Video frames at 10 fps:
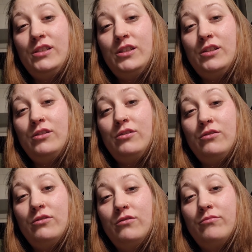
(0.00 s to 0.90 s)
Do
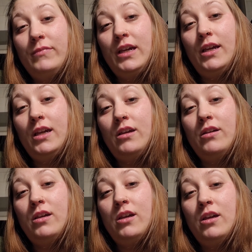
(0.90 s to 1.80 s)
you make
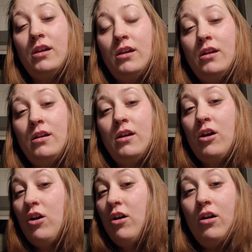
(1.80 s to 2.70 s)

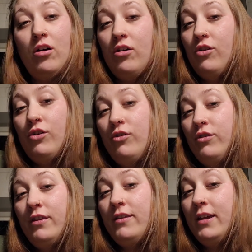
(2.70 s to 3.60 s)
all
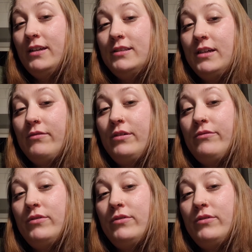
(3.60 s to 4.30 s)
the Thanksgiving